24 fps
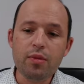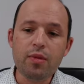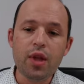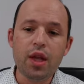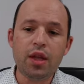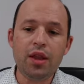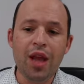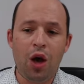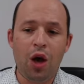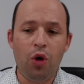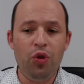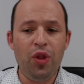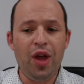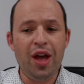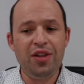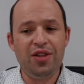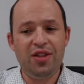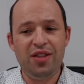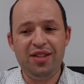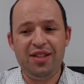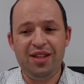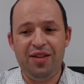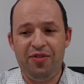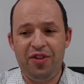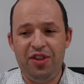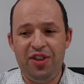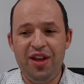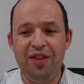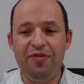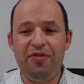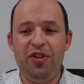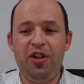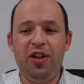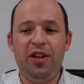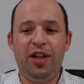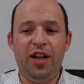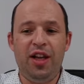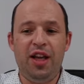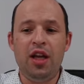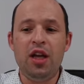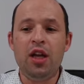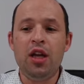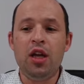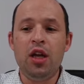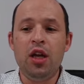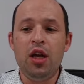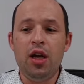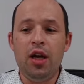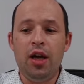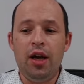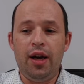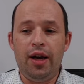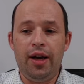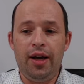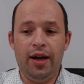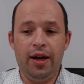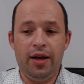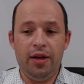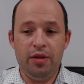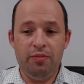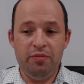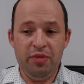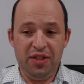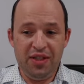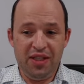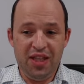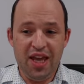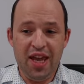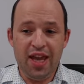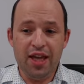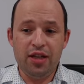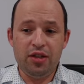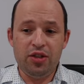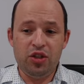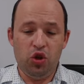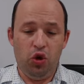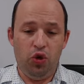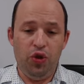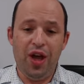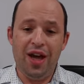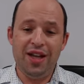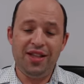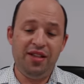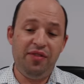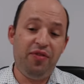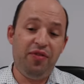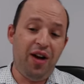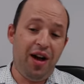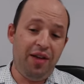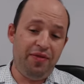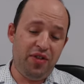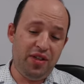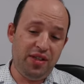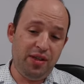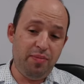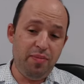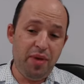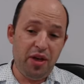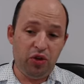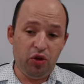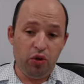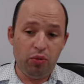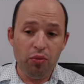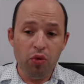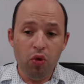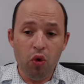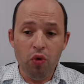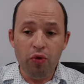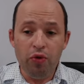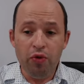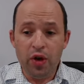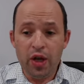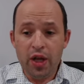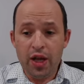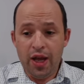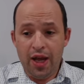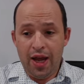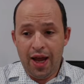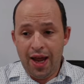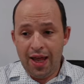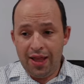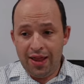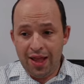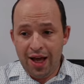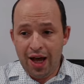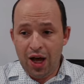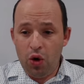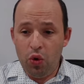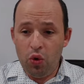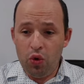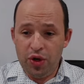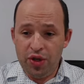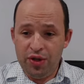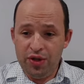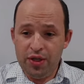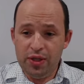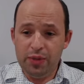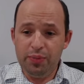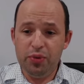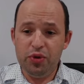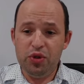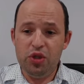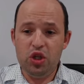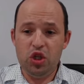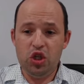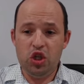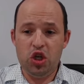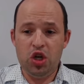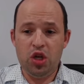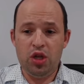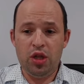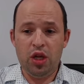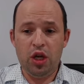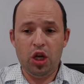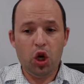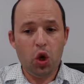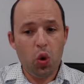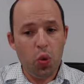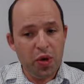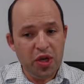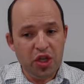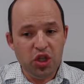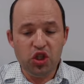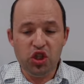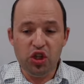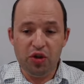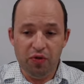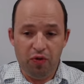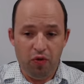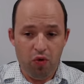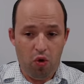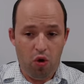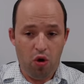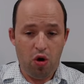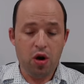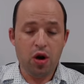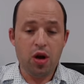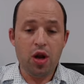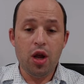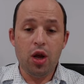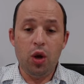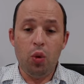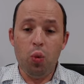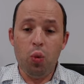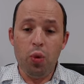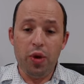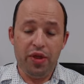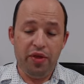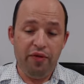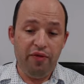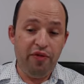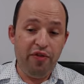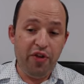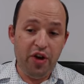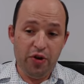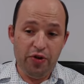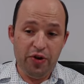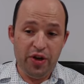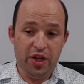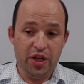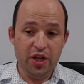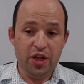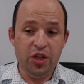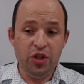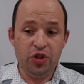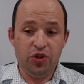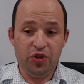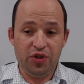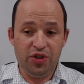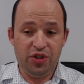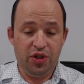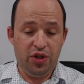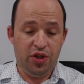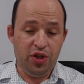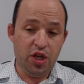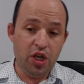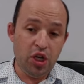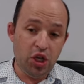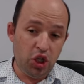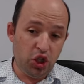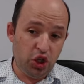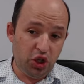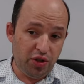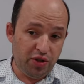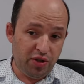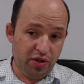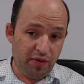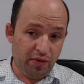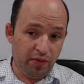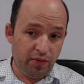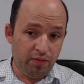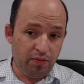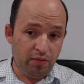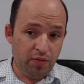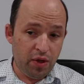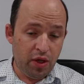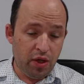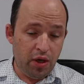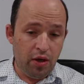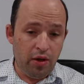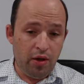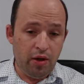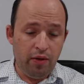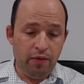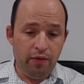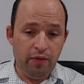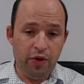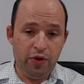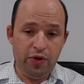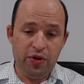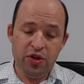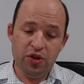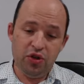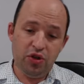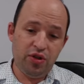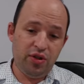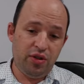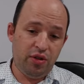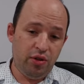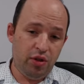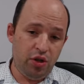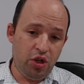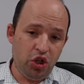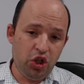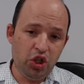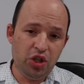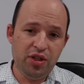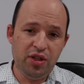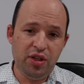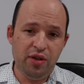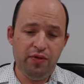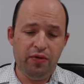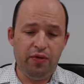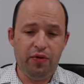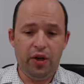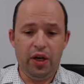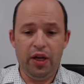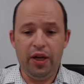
Now, knight d7 definitely a mistake, so knight d5 is a better move. And now in this position, queen g4 with very interesting initiative. Very interesting initiative,